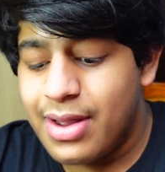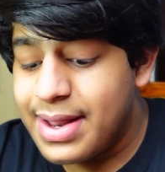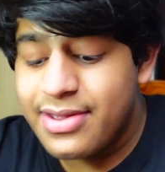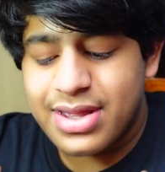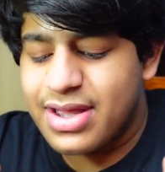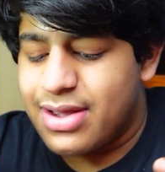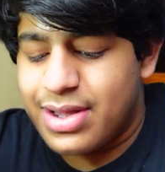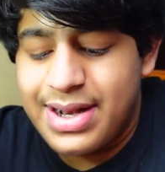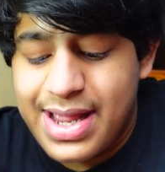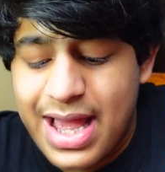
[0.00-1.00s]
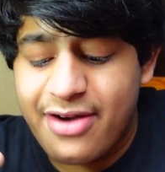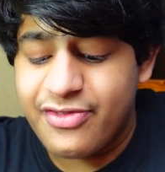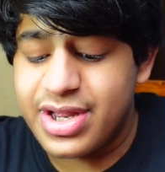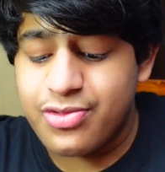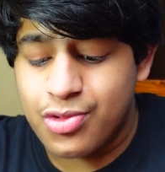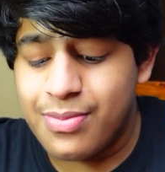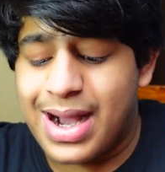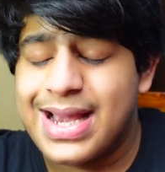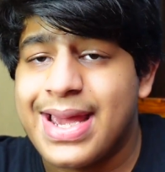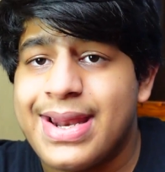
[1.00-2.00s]
In every room
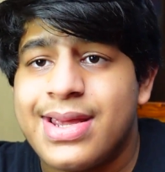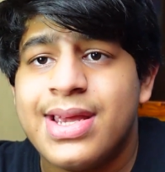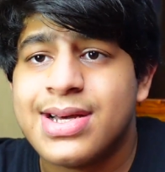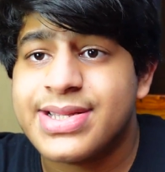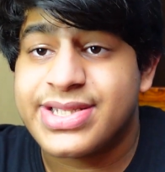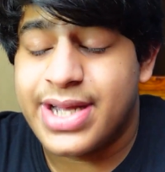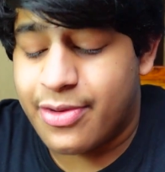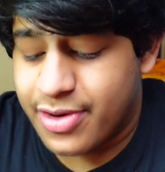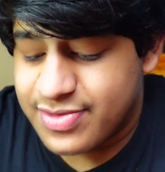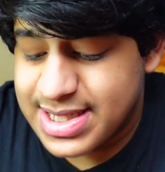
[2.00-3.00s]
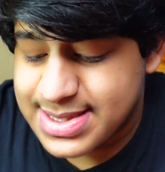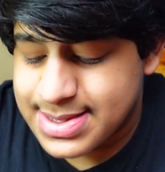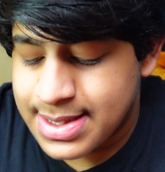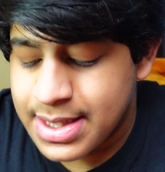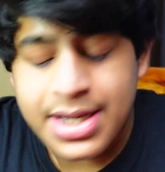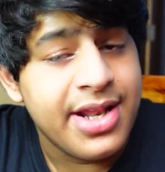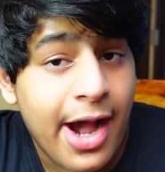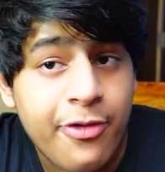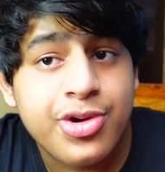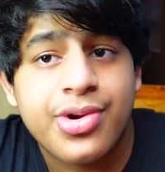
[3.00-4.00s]
I can hear the sound of this.
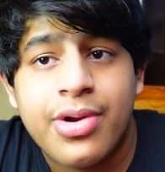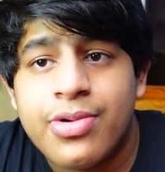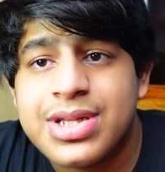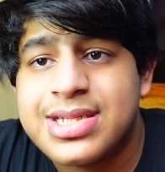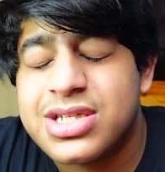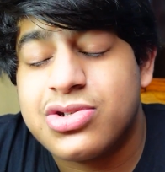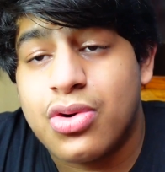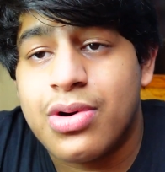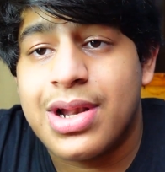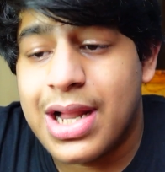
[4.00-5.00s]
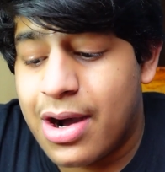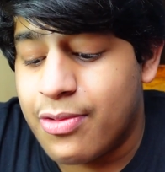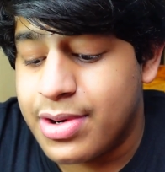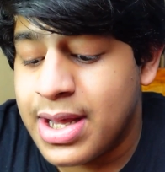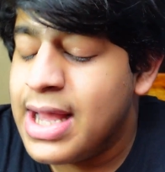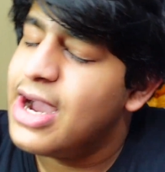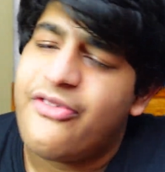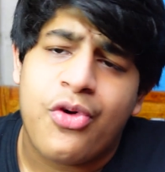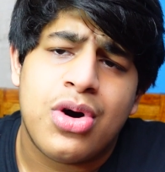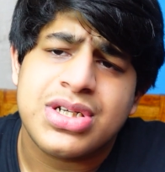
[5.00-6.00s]
Now you know this is so loud.
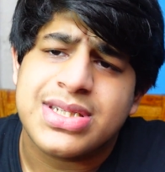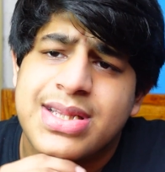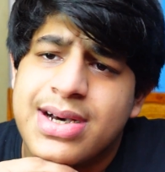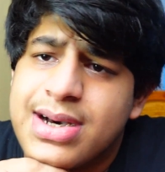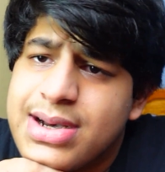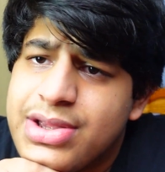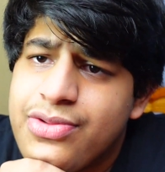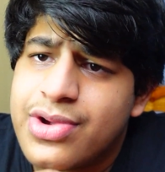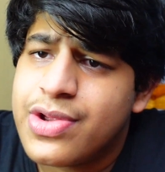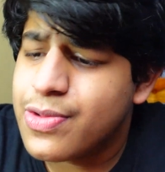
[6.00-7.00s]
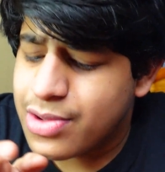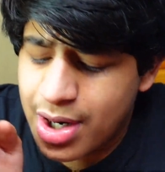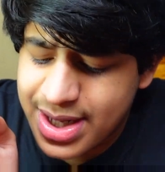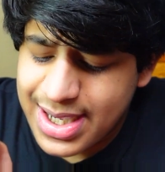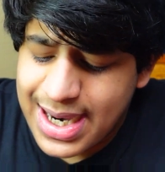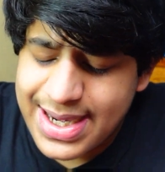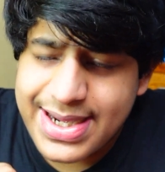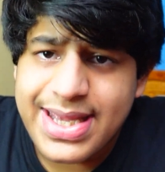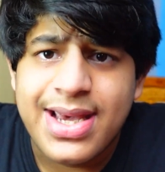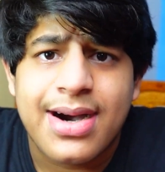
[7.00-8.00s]
Of course, the you got the
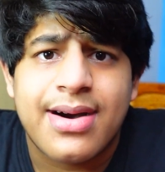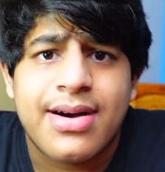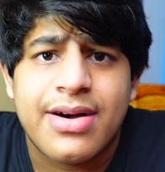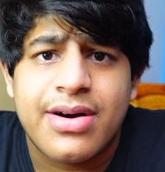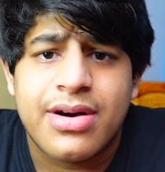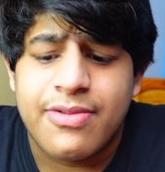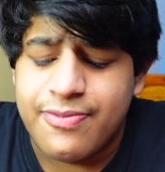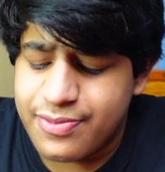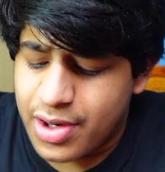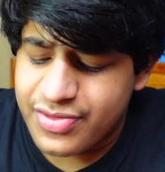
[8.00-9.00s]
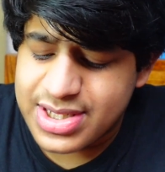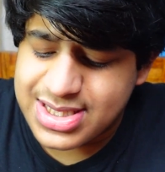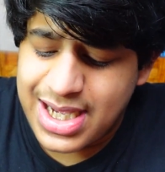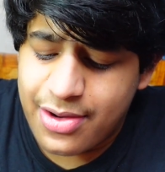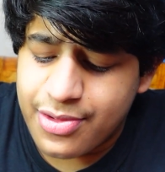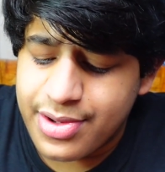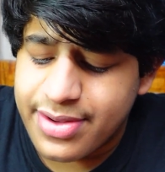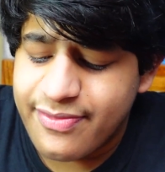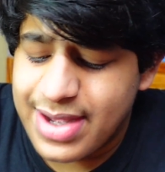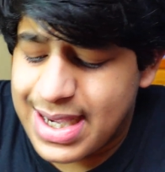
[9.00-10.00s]
idea of the
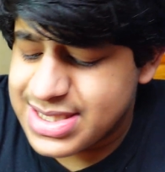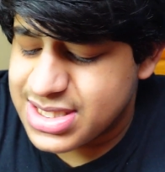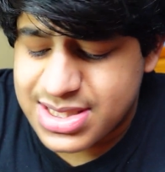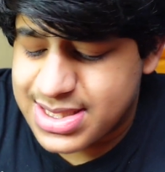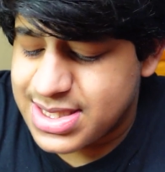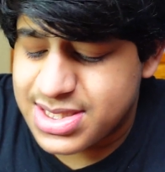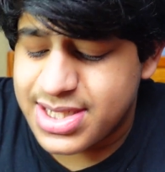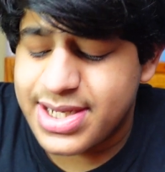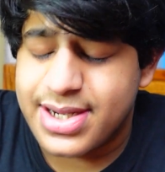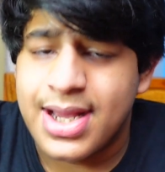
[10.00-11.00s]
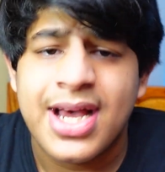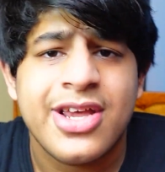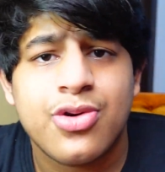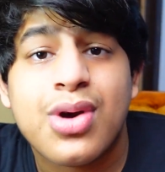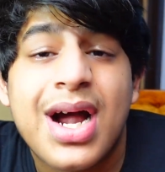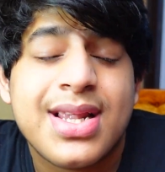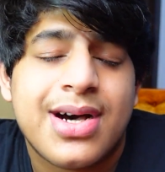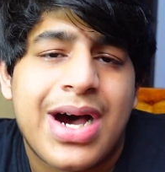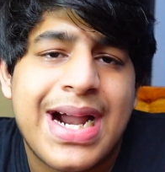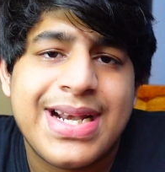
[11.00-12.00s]
sound. I just tested it. You got
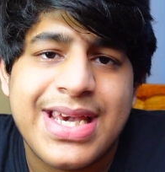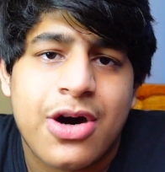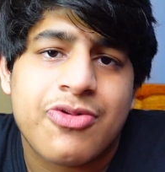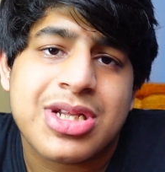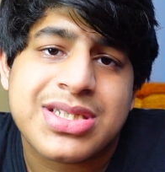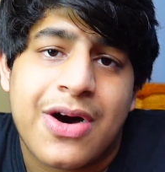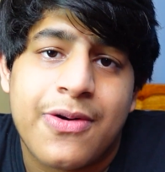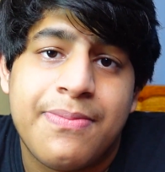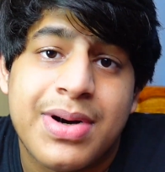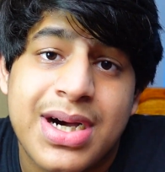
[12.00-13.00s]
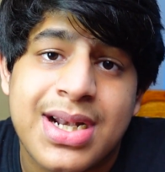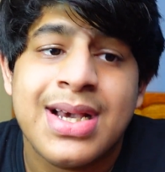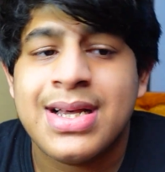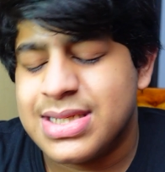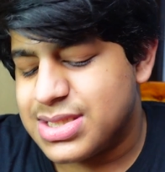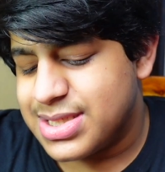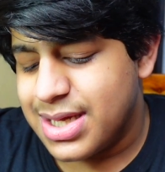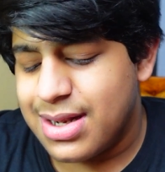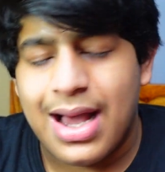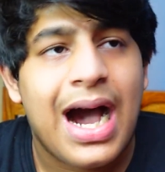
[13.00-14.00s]
the idea of the sound, but
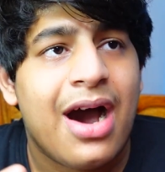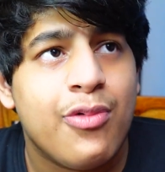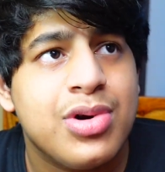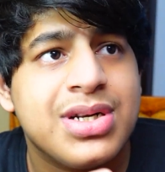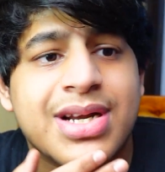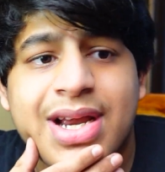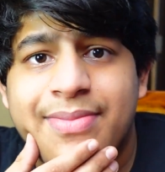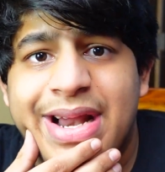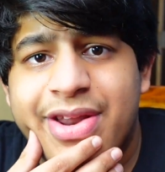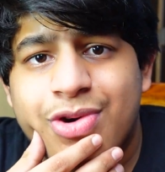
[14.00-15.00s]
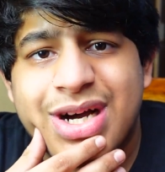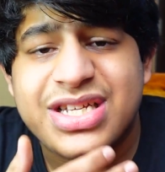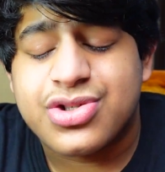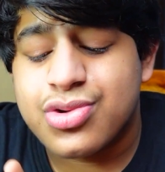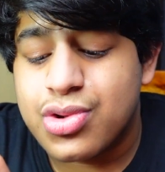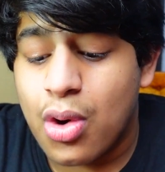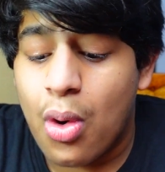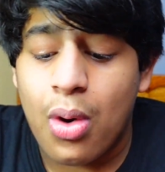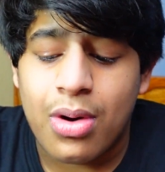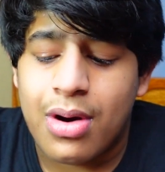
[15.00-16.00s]
still I would recommend you guys to
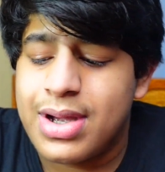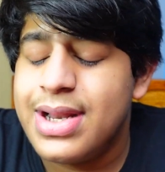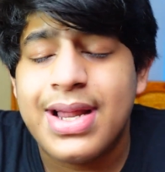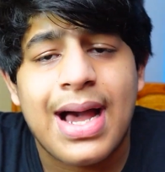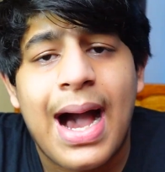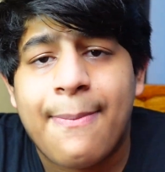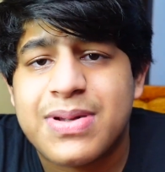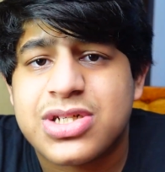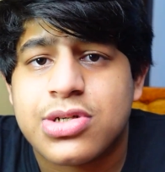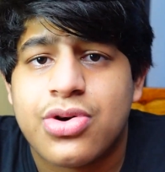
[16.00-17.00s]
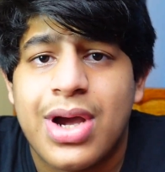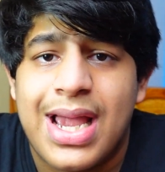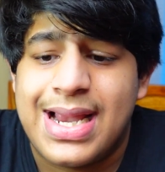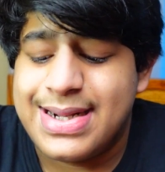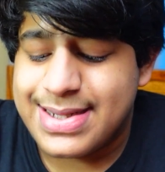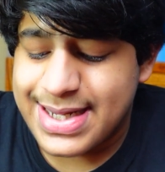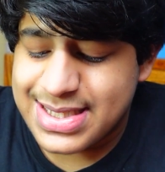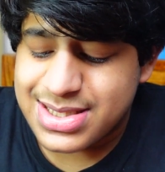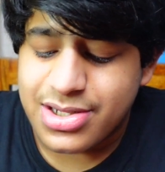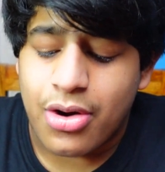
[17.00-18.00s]
go in the Apple store and
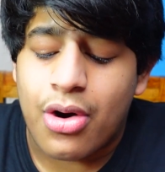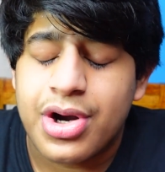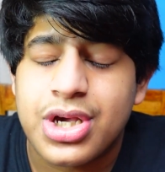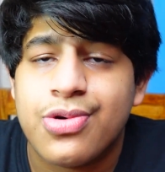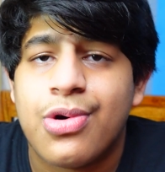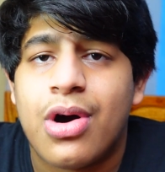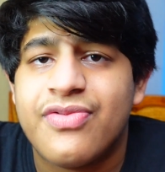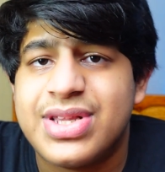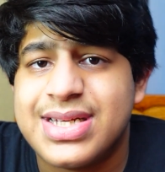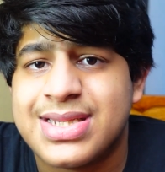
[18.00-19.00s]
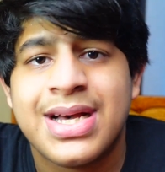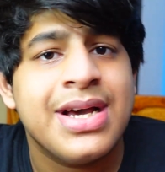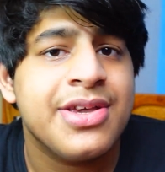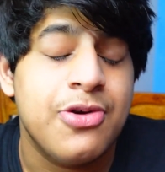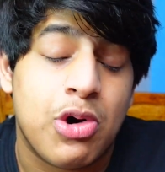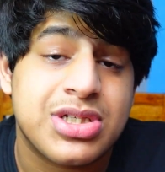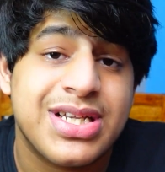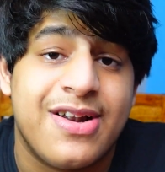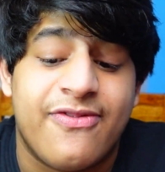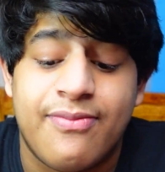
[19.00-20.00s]
test the audio of this
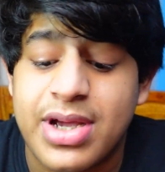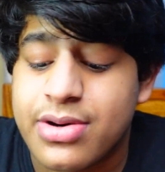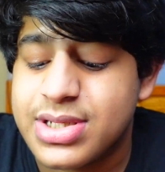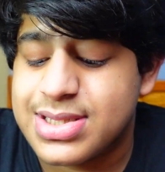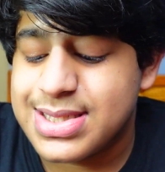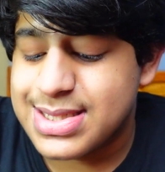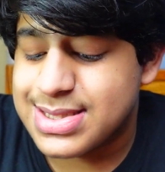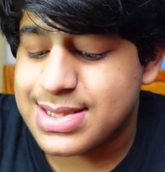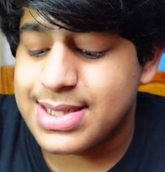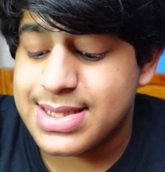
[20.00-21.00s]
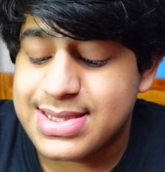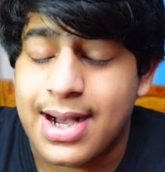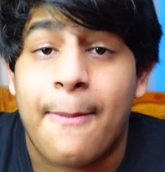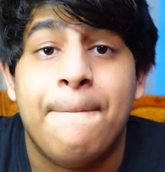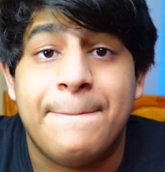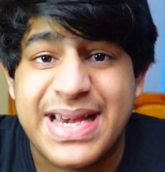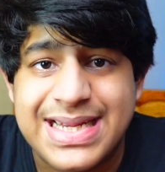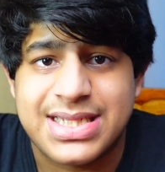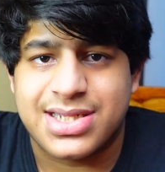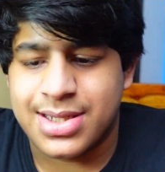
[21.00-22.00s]
yourself, because this is a
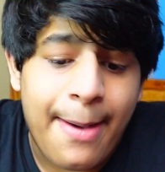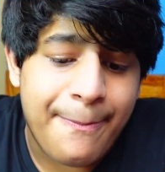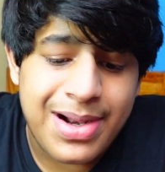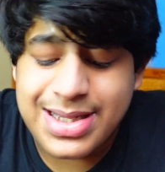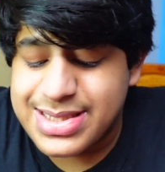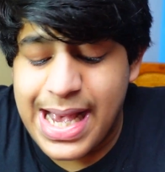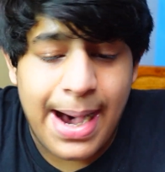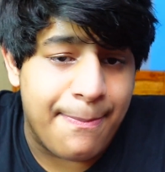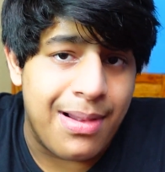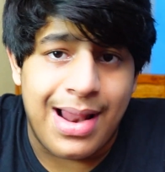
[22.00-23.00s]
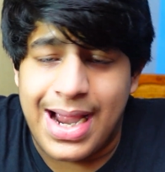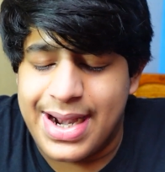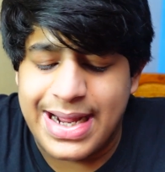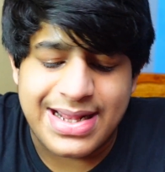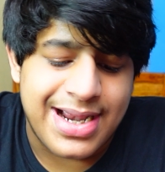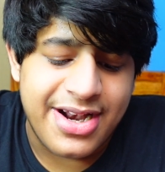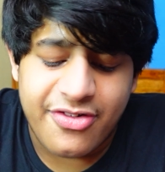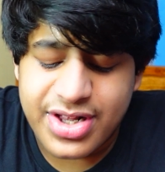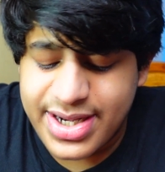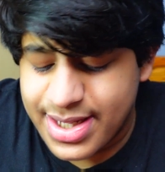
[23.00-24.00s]
beast. Apple is Apple, and at the end
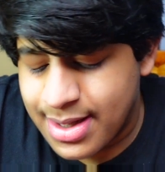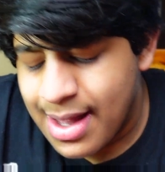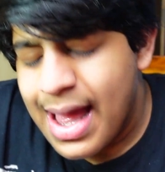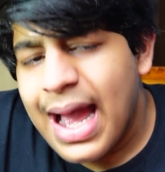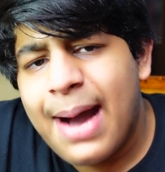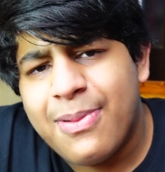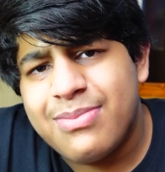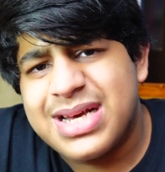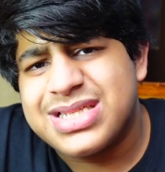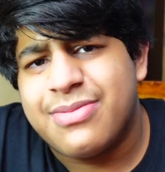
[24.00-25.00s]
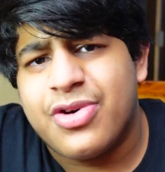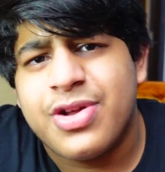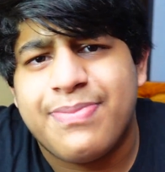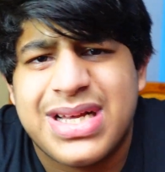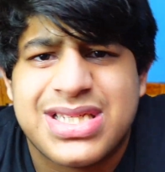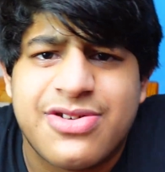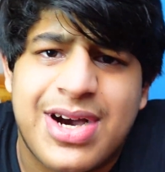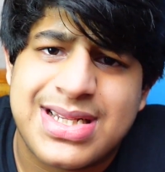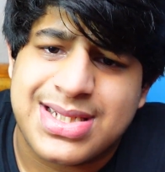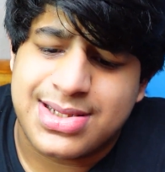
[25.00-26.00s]
of the day, Apple makes some of the best
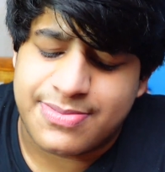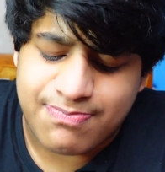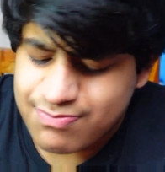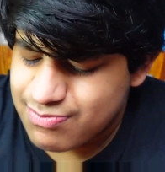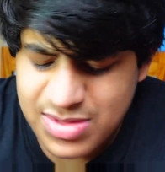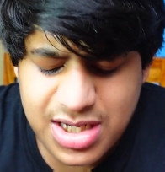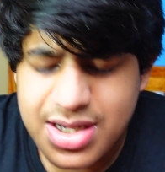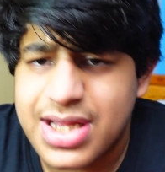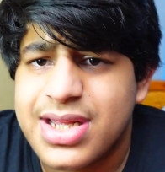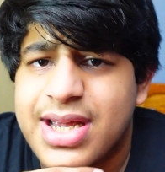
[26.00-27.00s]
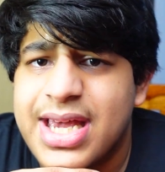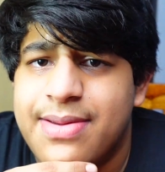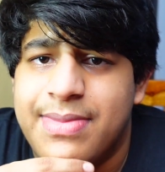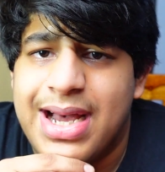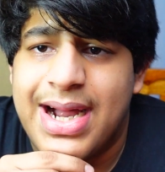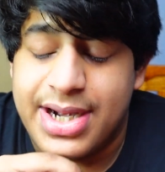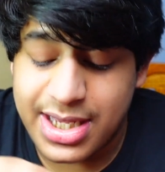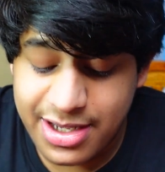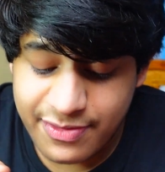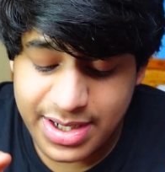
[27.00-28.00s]
devices in the game, and
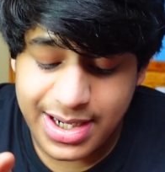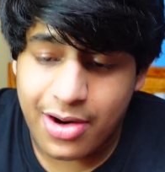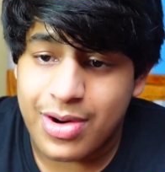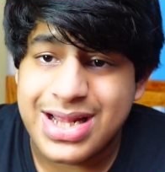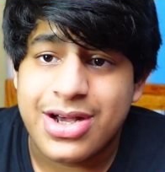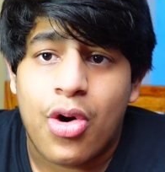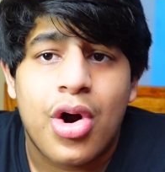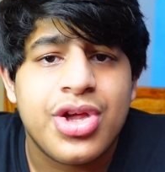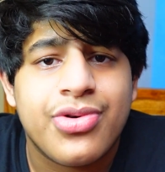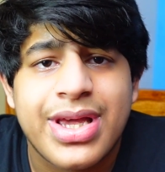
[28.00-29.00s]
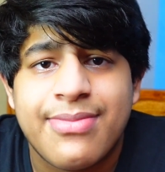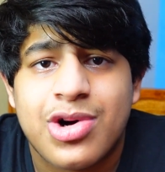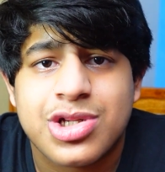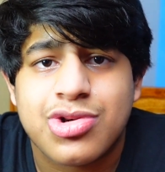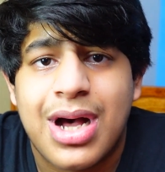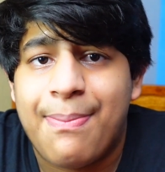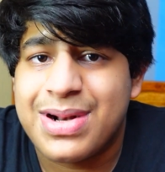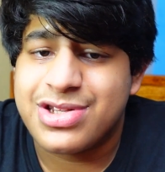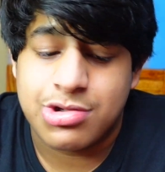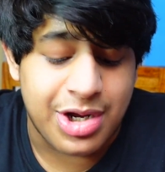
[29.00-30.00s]
even now in the audio game also
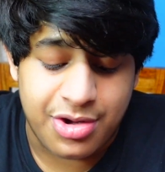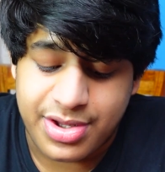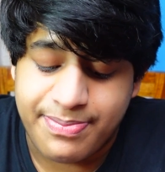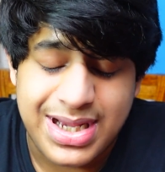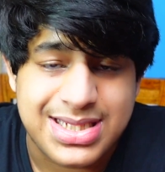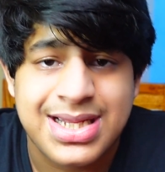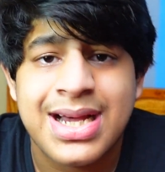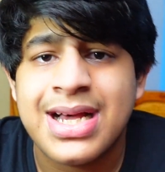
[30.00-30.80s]
Apple is one of the best.